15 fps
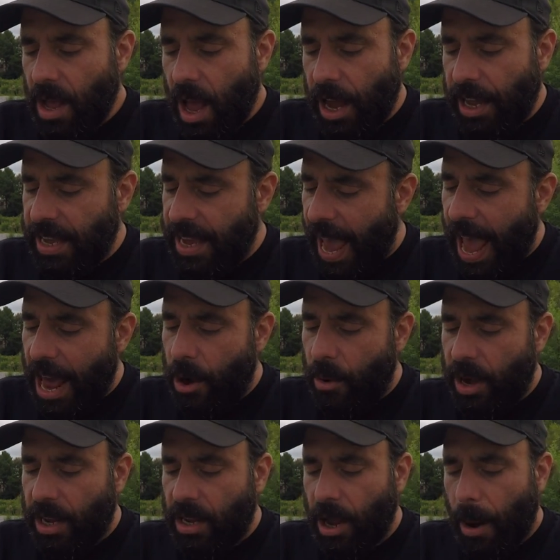A
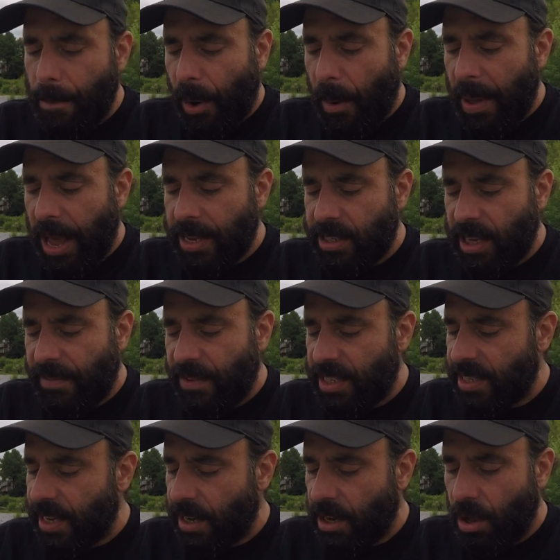gathering comprising a
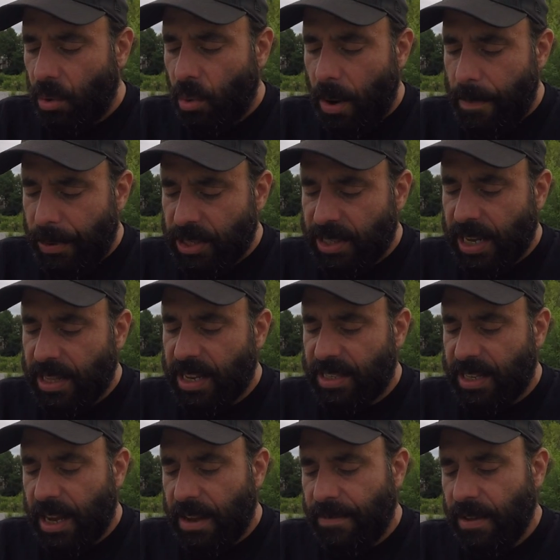single
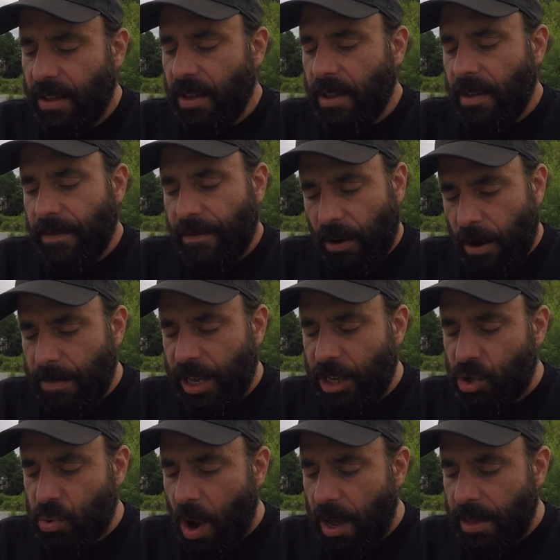representative from
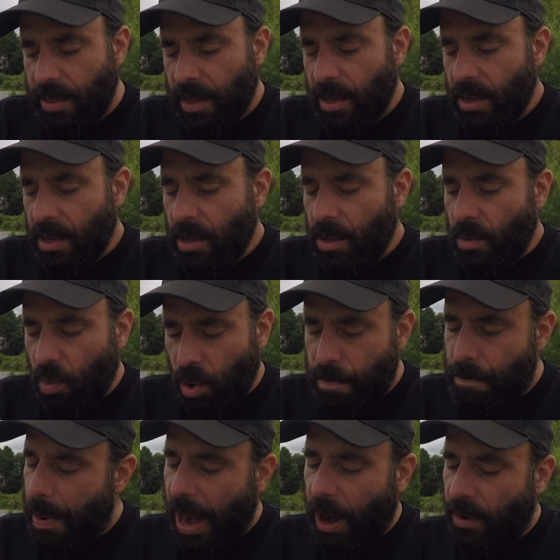each one
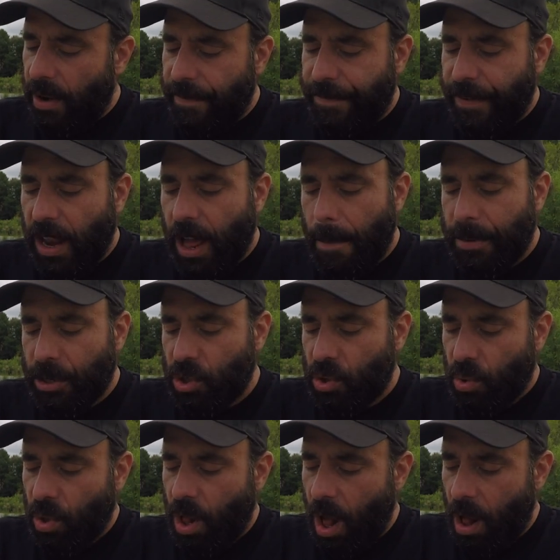would barely fill up a
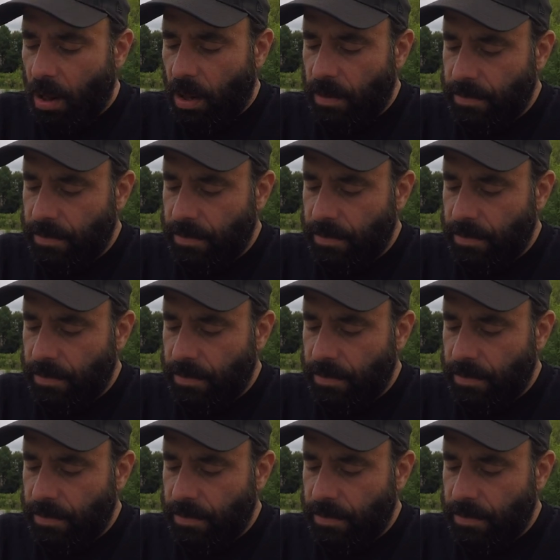school hall.